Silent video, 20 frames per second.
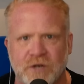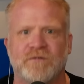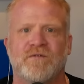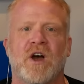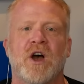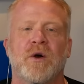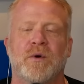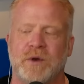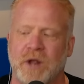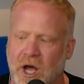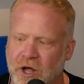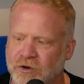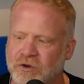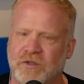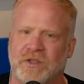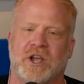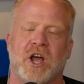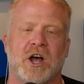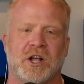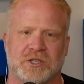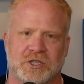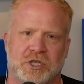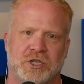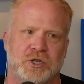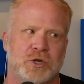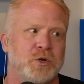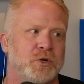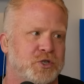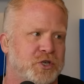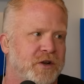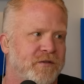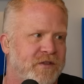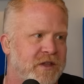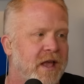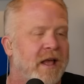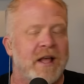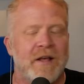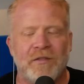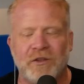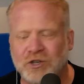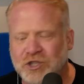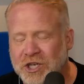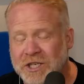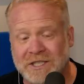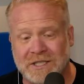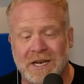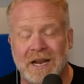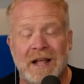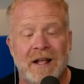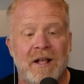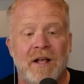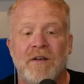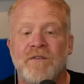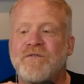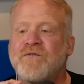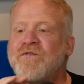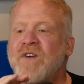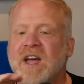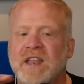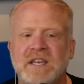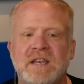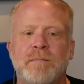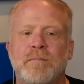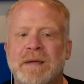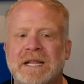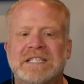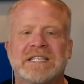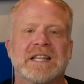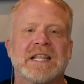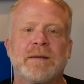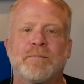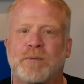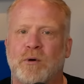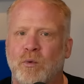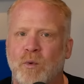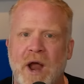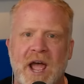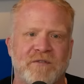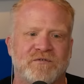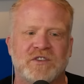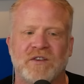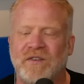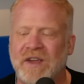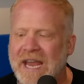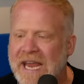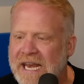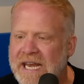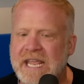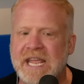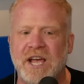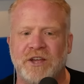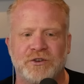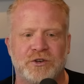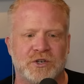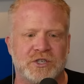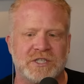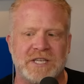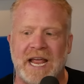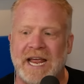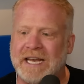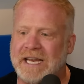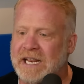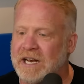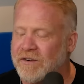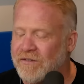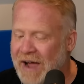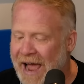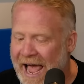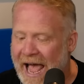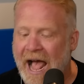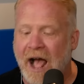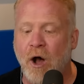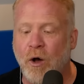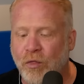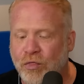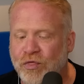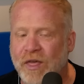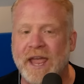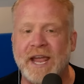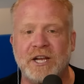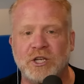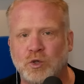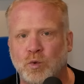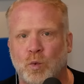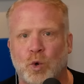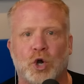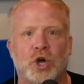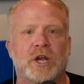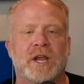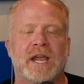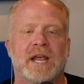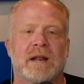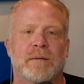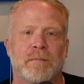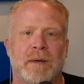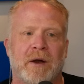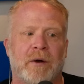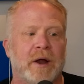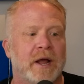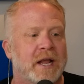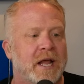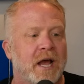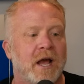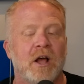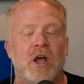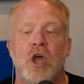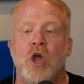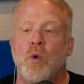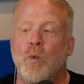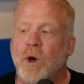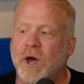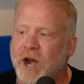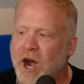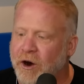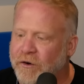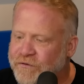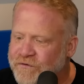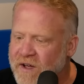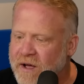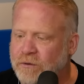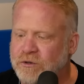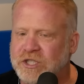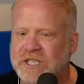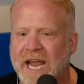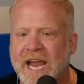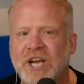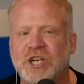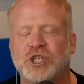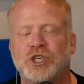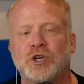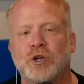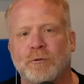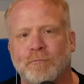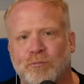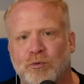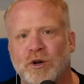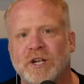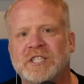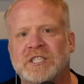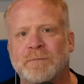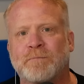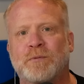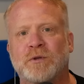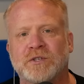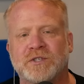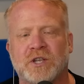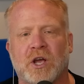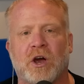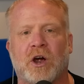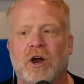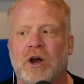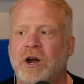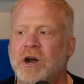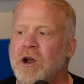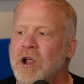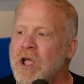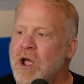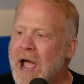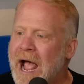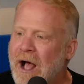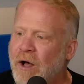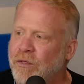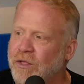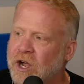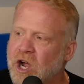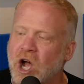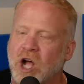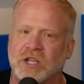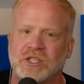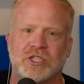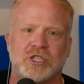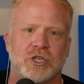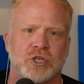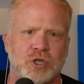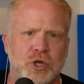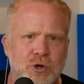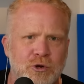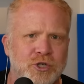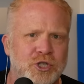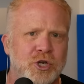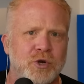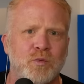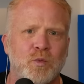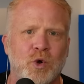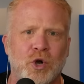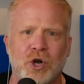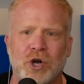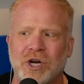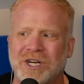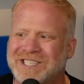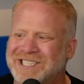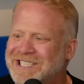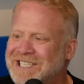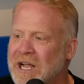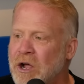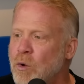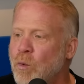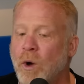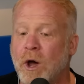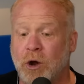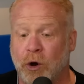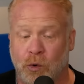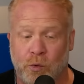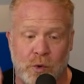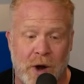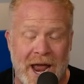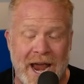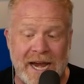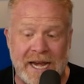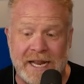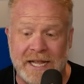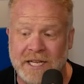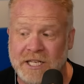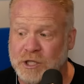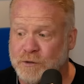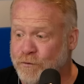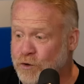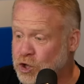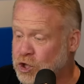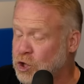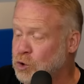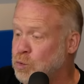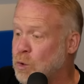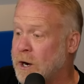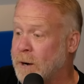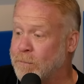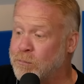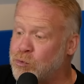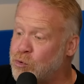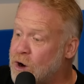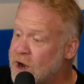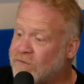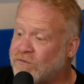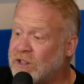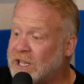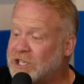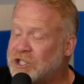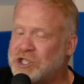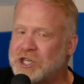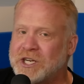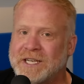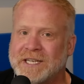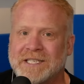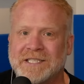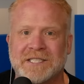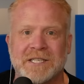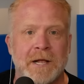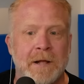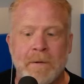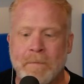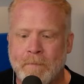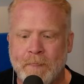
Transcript: to vote under the Constitution. They're just fundamentally bereft of any understanding of how things work in America, what our foundational principles are, how the Constitution works, what a right is versus what a privilege is.